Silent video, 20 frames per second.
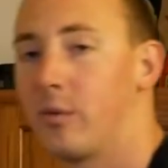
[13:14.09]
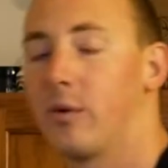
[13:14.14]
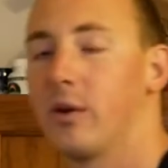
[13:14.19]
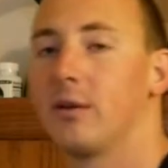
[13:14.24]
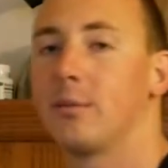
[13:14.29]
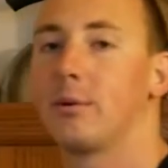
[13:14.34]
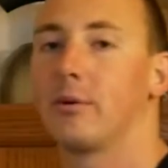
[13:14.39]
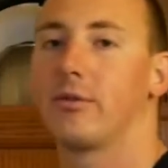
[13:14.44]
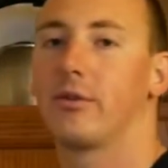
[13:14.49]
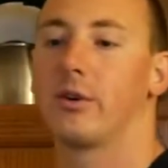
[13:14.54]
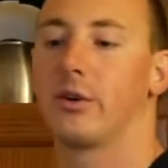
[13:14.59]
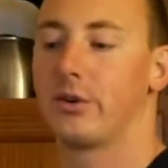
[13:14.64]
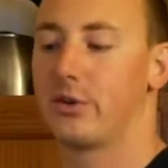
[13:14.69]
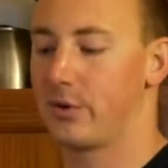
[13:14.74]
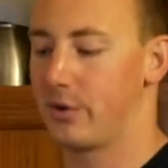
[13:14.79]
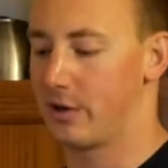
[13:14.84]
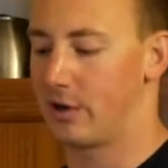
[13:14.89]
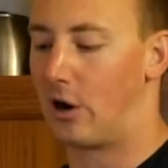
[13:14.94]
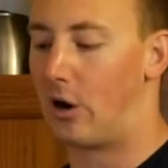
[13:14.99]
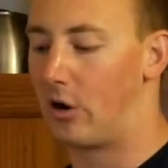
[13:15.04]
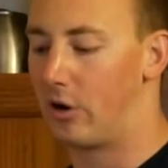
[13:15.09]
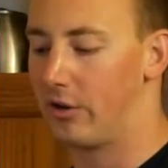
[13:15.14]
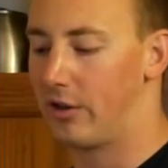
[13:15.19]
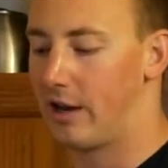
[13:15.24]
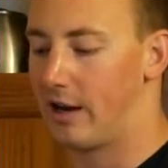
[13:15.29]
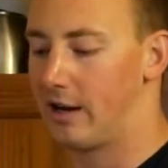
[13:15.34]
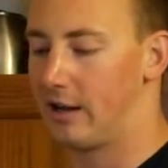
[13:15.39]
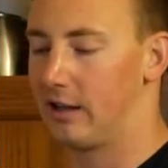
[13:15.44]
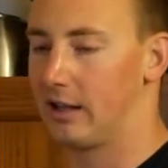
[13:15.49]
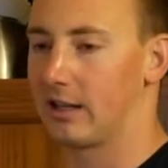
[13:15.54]
really prefer doing all of
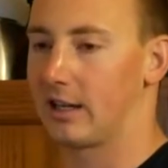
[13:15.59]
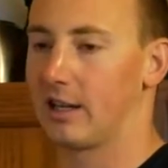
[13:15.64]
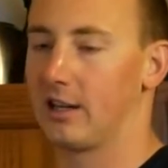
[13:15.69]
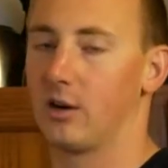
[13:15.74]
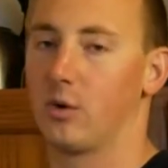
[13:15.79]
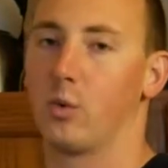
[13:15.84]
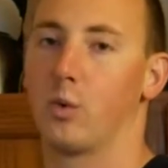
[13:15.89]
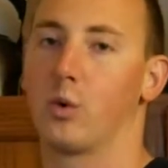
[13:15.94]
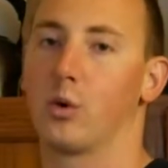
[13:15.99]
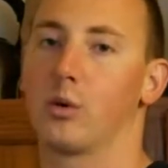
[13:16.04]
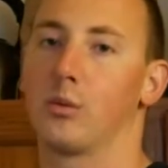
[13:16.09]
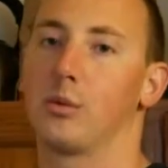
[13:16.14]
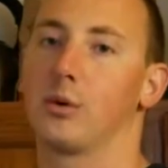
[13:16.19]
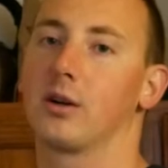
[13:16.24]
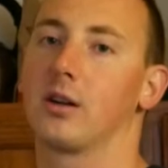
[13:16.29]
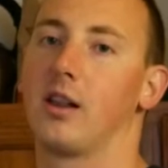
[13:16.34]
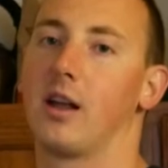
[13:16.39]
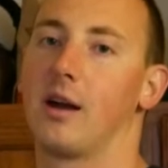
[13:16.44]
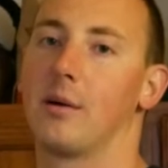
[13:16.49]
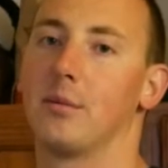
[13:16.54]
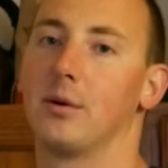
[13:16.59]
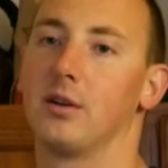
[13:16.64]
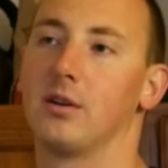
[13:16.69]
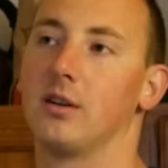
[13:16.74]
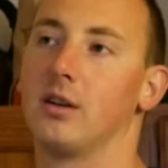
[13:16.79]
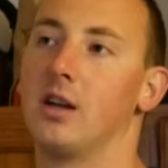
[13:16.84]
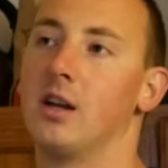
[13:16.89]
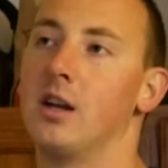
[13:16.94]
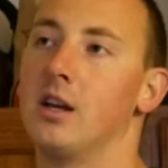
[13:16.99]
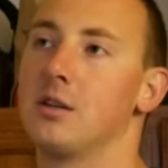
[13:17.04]
that like in a warmer climate,
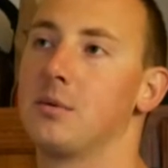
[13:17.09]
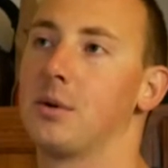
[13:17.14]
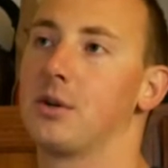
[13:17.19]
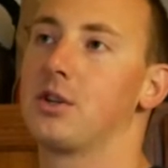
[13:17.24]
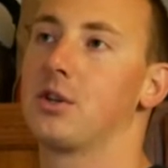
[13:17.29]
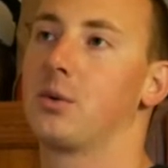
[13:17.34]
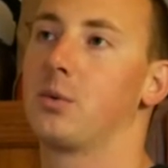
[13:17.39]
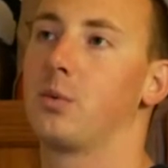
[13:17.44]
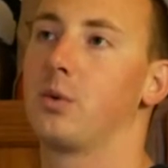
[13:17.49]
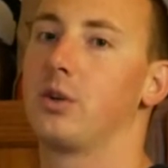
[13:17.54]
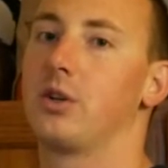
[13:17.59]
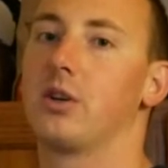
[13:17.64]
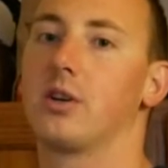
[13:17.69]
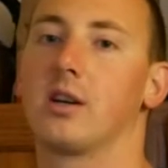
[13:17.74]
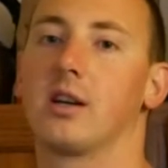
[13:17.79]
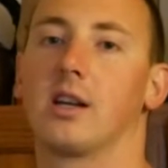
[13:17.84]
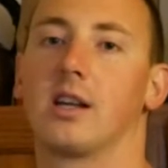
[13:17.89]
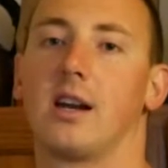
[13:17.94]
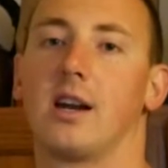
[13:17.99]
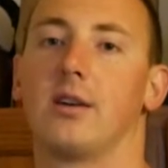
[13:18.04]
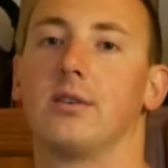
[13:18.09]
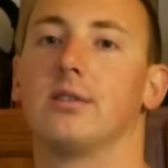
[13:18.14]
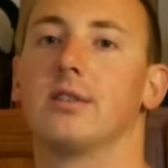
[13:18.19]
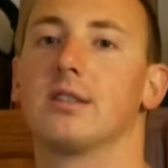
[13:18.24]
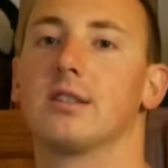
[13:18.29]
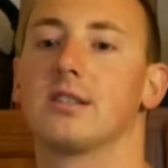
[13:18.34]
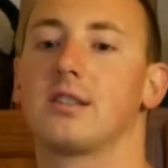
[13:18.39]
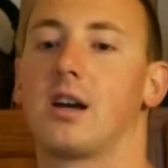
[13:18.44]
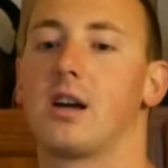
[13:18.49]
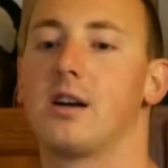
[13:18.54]
especially when you can get out in the
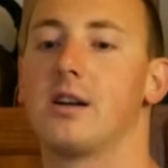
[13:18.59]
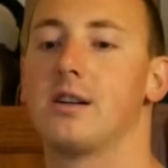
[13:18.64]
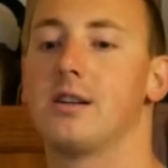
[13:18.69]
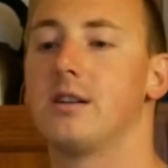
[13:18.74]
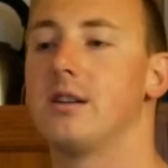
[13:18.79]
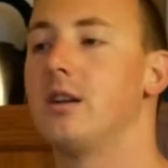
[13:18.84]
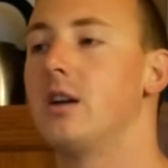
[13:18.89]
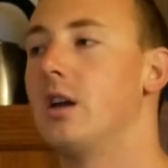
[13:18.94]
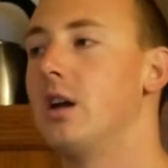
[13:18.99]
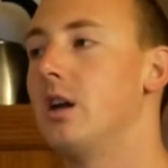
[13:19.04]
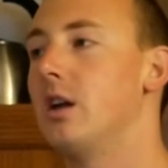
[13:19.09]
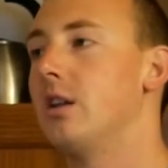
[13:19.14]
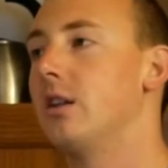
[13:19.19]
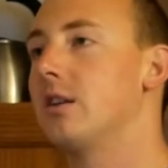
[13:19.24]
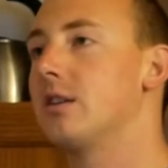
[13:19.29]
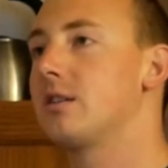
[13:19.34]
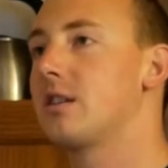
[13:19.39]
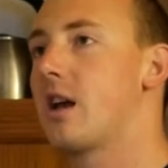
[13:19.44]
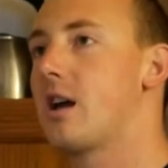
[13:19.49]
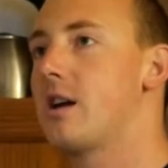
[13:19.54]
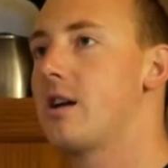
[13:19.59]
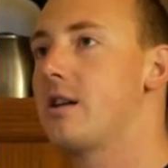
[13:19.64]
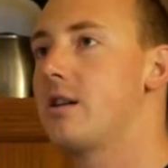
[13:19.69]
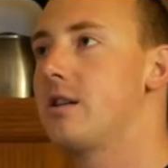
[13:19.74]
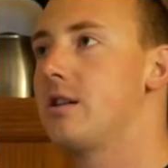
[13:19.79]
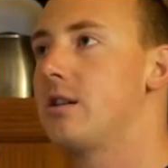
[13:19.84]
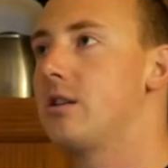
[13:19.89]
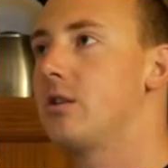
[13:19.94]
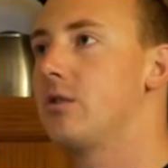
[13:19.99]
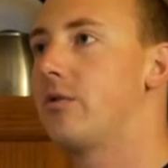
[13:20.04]
sun. The
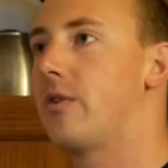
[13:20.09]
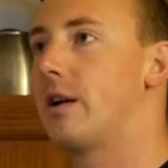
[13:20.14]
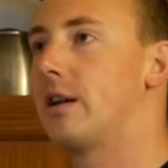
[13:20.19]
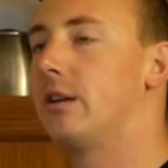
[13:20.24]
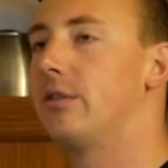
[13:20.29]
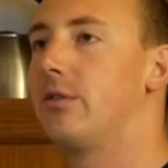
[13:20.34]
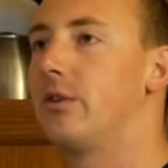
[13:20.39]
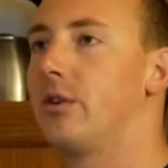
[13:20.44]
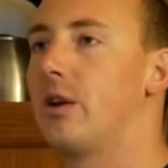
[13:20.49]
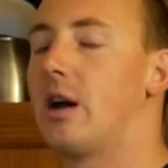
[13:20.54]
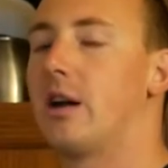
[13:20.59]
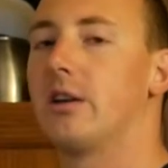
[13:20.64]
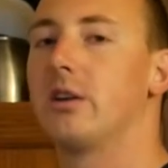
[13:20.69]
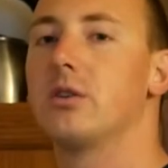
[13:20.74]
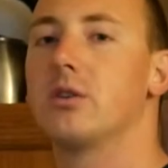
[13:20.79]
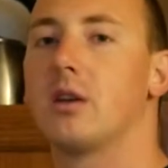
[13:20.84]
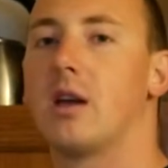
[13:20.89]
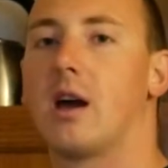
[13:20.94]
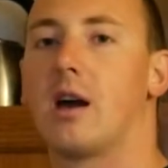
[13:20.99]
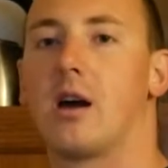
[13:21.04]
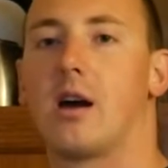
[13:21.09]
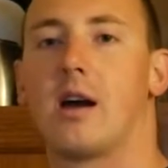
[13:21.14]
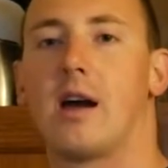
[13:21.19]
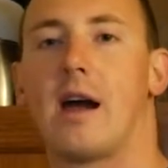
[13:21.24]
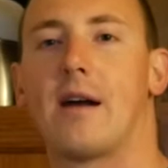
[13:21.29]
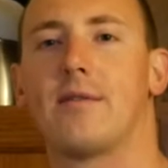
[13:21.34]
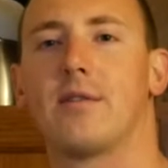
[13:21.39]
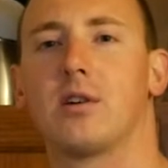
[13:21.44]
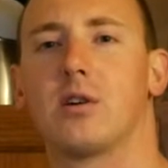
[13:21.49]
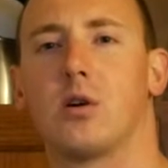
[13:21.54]
sun, you'll find if you're not
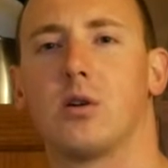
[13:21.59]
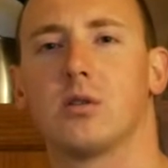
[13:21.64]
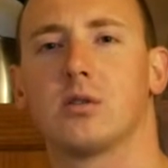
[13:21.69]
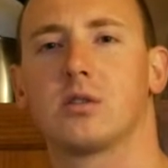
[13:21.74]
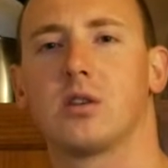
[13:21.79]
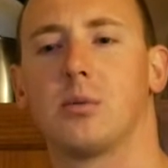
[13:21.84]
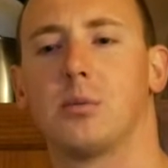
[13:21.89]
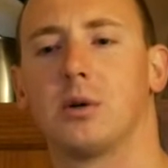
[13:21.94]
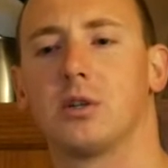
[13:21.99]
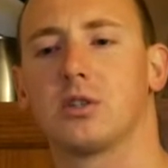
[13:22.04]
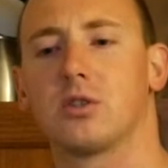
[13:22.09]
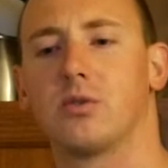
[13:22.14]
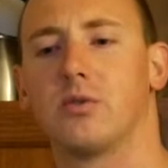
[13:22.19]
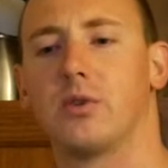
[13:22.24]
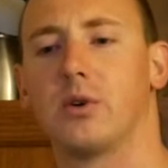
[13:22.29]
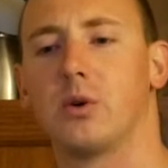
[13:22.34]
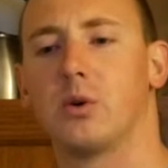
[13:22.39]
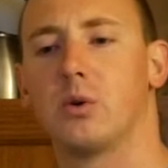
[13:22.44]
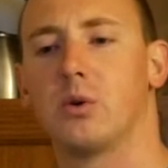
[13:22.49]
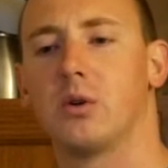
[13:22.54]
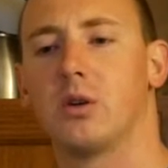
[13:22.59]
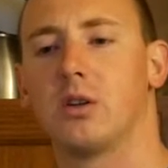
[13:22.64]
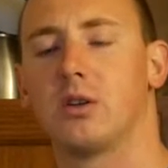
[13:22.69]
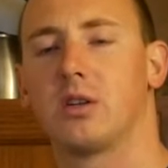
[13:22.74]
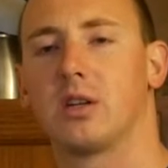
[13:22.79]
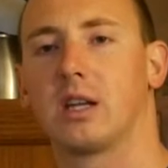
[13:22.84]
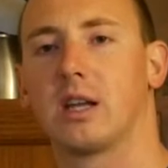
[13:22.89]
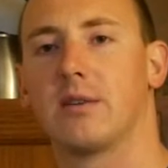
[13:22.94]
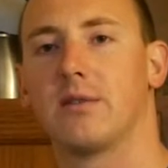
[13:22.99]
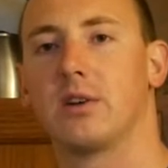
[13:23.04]
having so much food
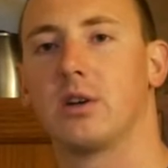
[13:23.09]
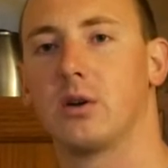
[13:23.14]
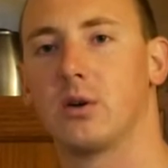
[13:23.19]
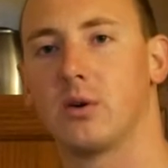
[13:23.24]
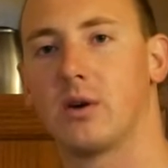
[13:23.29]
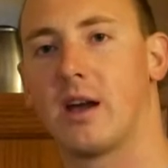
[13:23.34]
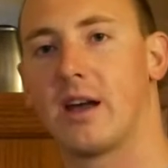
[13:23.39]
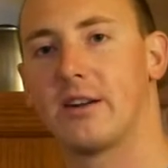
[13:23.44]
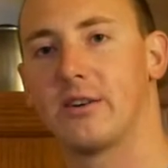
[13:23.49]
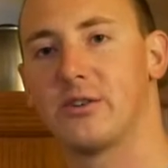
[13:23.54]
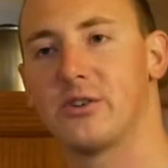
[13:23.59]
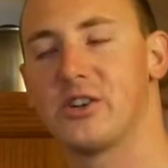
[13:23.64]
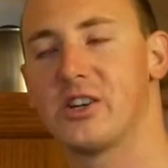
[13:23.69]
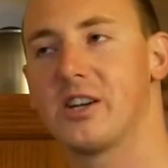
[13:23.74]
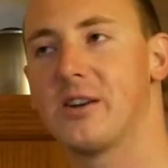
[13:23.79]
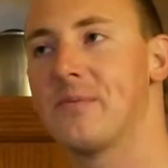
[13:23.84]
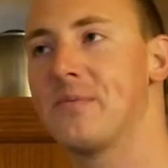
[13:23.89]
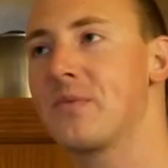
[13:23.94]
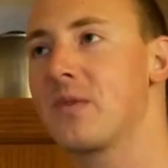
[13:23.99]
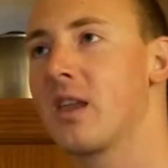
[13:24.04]
to give you energy,